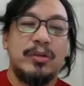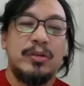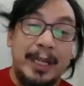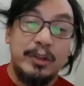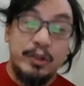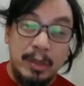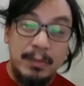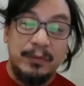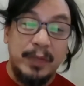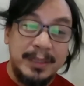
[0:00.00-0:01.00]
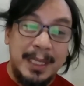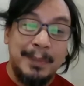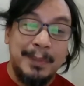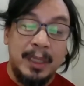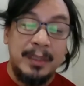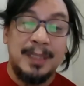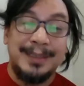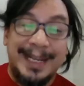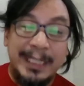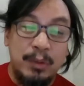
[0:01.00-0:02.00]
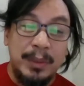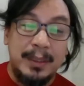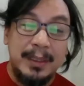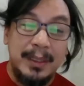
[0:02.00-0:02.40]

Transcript: French, and German, for example, are not adequate